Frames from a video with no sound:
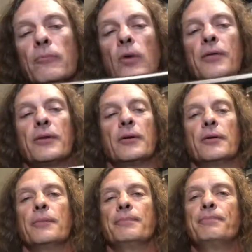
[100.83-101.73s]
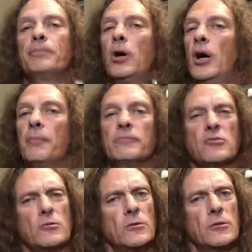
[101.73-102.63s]
right there in the palm.
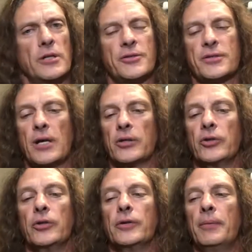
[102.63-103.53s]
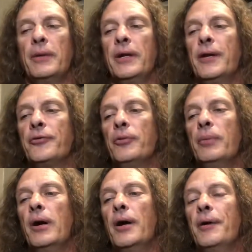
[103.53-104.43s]
Ooh, that's not good. I mean, it ain't too
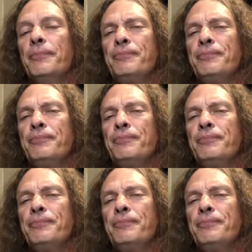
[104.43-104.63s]
bad.